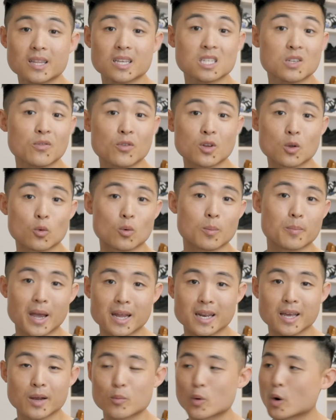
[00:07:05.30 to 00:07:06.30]
this for the
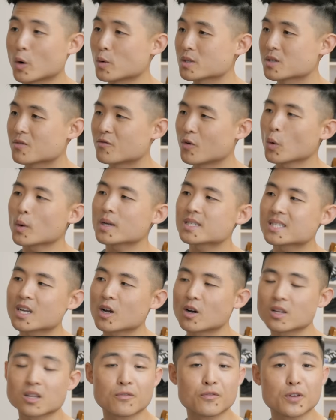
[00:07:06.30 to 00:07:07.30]
remaining rows, focusing
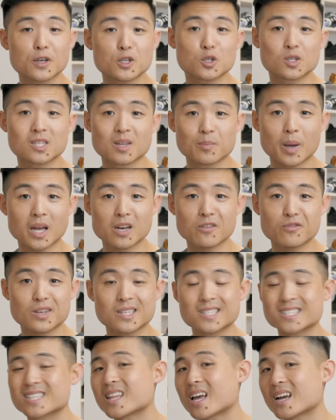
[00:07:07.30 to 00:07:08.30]
on the features and
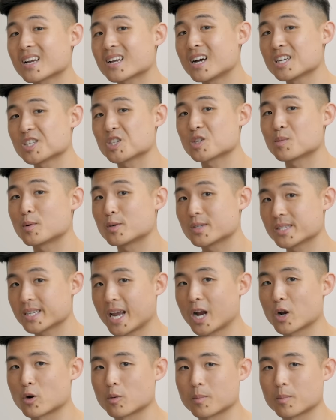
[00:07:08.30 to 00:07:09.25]
benefits that customers care